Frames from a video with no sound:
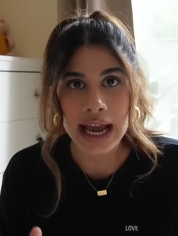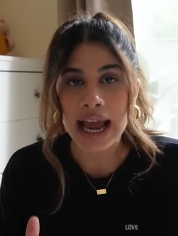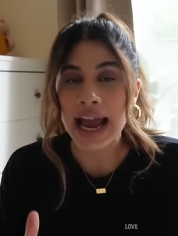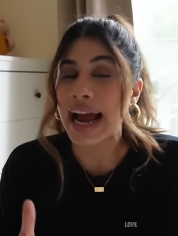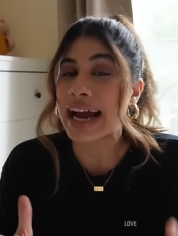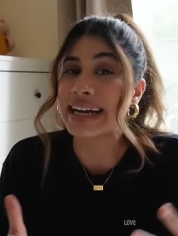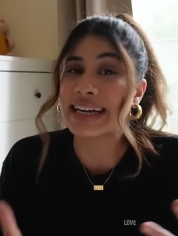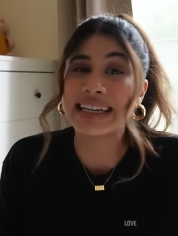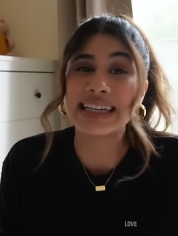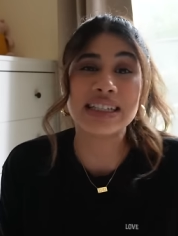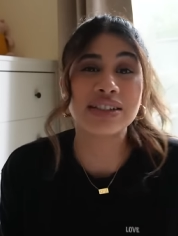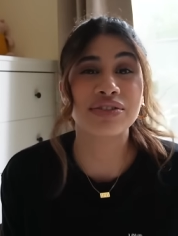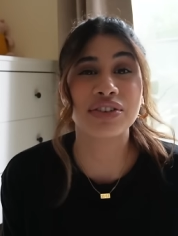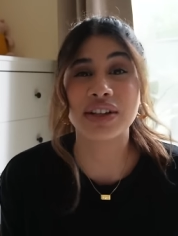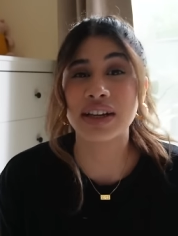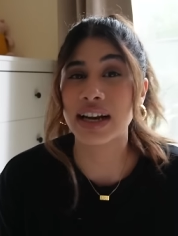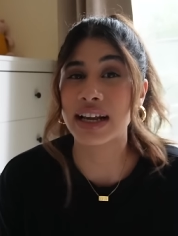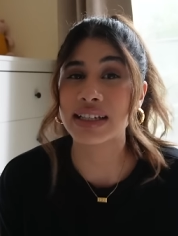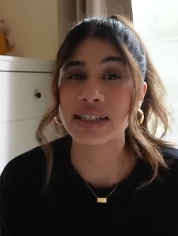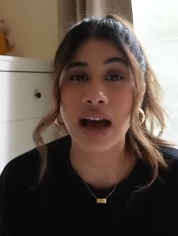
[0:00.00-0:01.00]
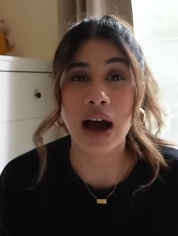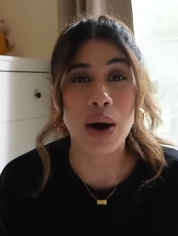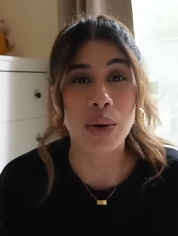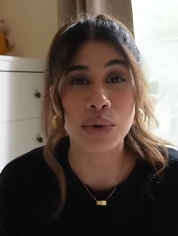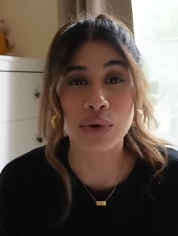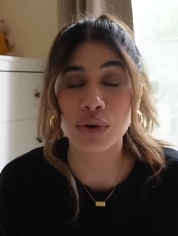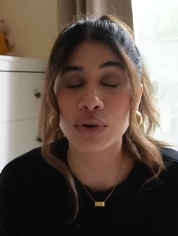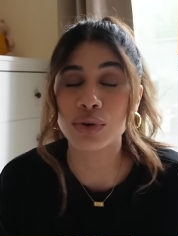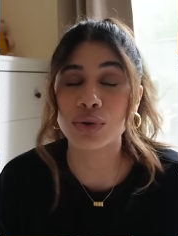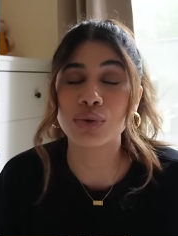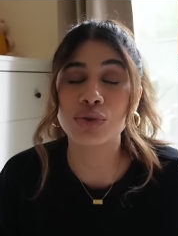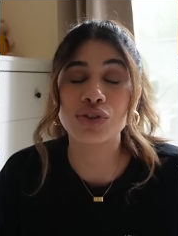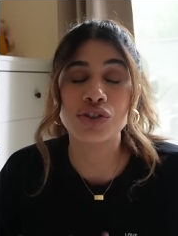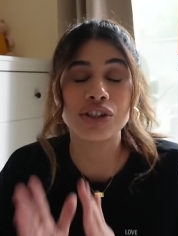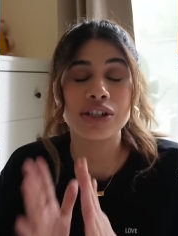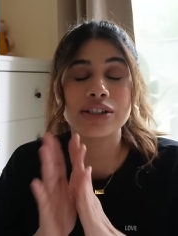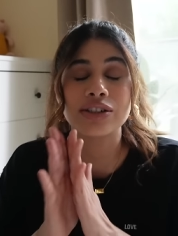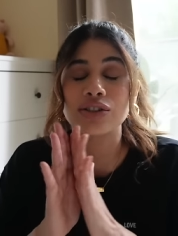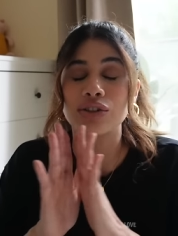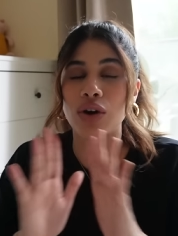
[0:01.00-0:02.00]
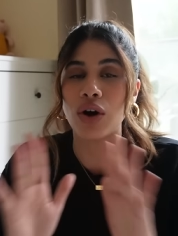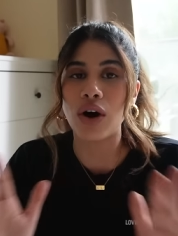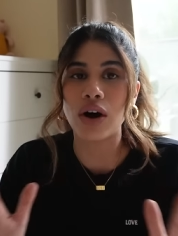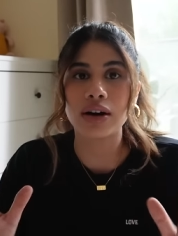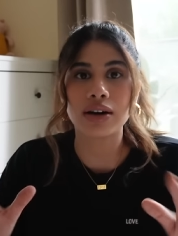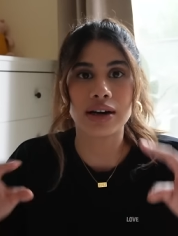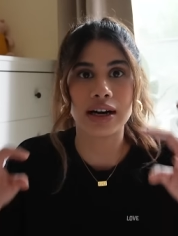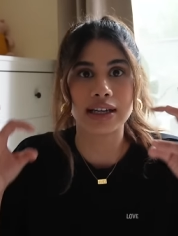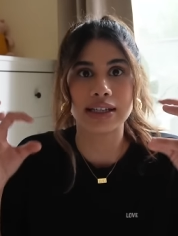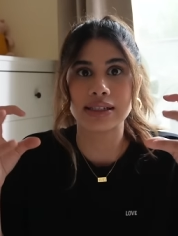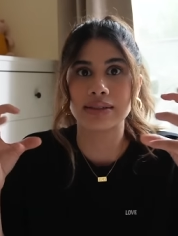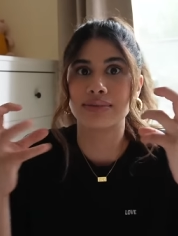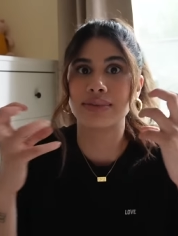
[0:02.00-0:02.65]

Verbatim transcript: at least for the next hour or two she is not like